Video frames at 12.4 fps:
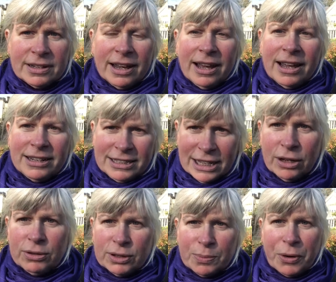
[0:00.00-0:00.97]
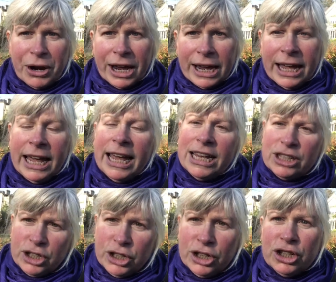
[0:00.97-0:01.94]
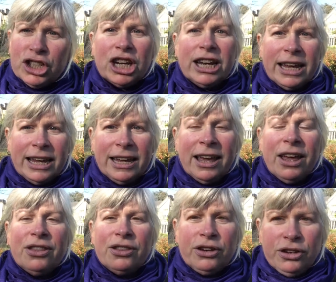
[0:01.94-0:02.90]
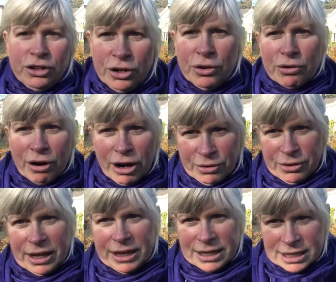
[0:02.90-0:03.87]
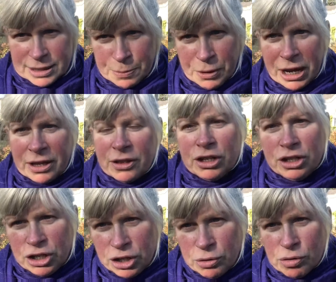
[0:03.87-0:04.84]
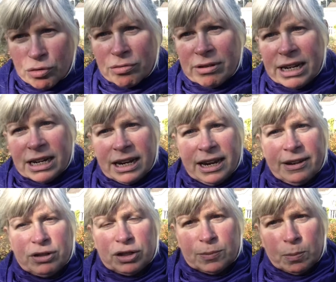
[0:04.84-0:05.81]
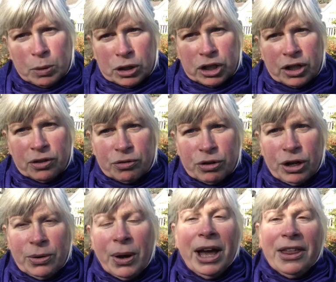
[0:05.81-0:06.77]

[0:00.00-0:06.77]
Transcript: until spring. It's usually the new growth in the spring, the new green leaves just pushing through,